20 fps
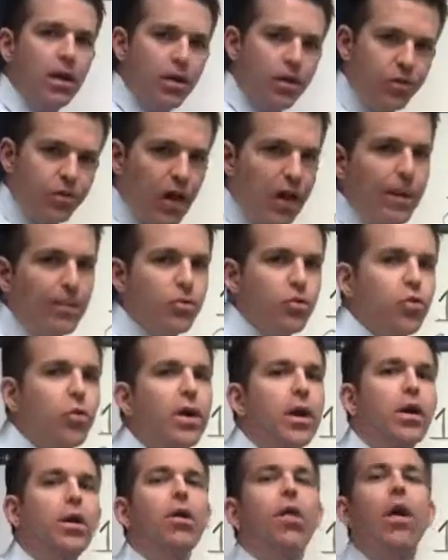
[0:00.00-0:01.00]
Same
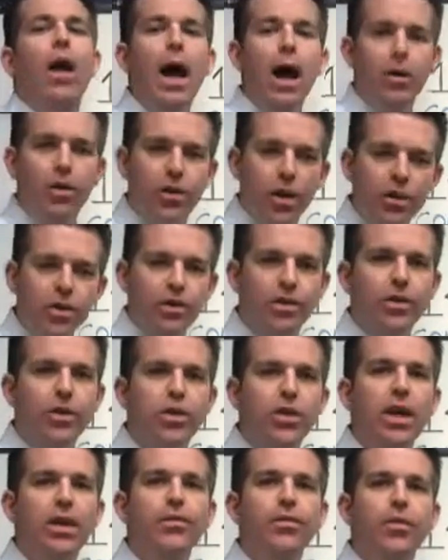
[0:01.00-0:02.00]
drill. I'll cut to the
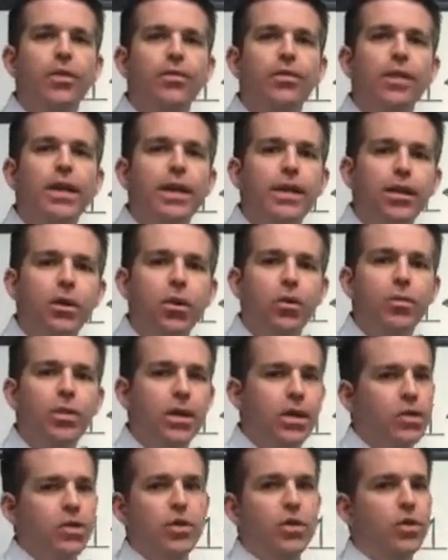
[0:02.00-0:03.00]
chase on the video
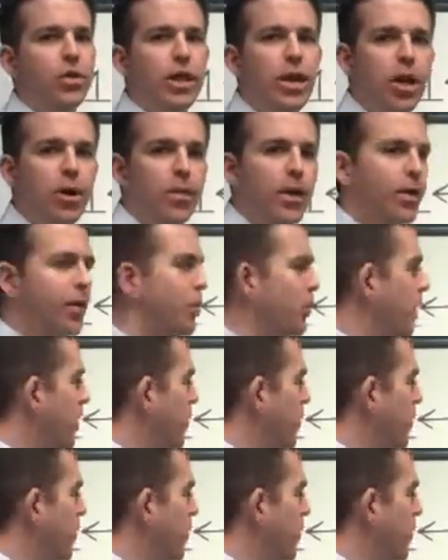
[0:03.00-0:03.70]
because you don't care about the